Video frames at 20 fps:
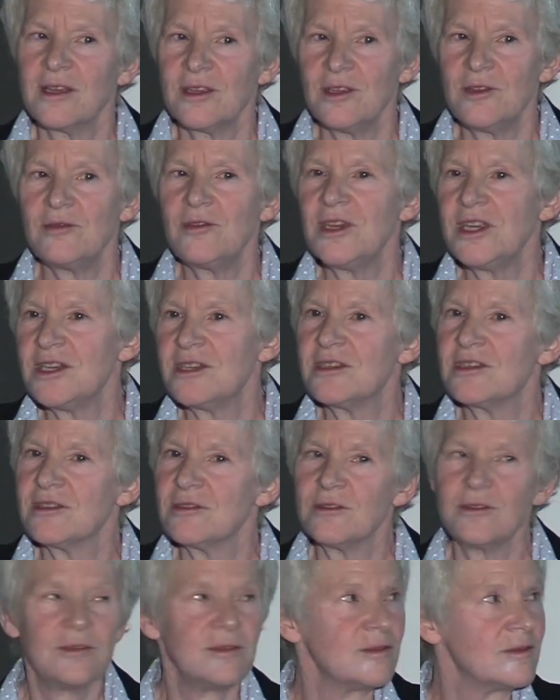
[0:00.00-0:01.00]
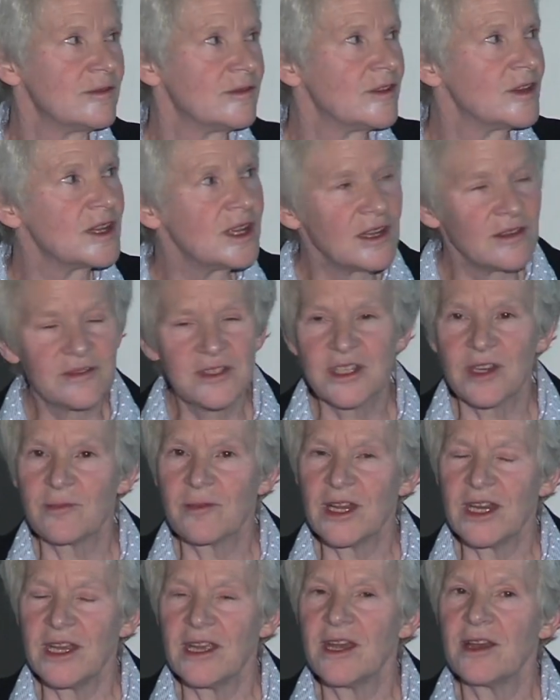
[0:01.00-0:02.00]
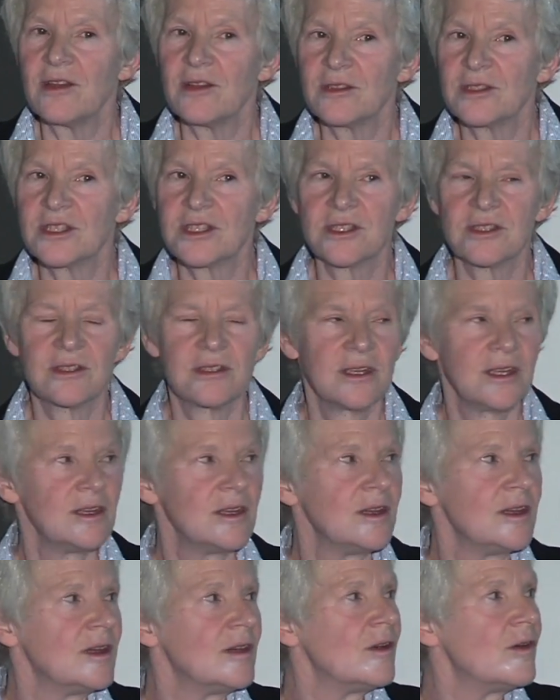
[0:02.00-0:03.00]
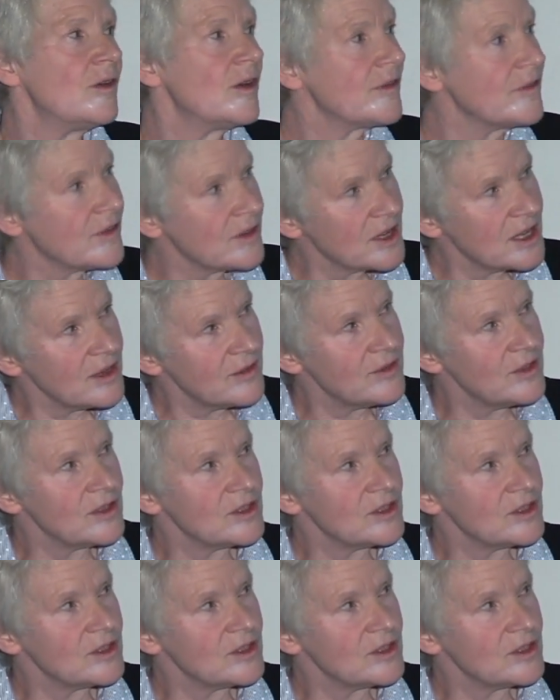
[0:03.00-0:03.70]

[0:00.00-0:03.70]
you need to forgive somebody else or forgive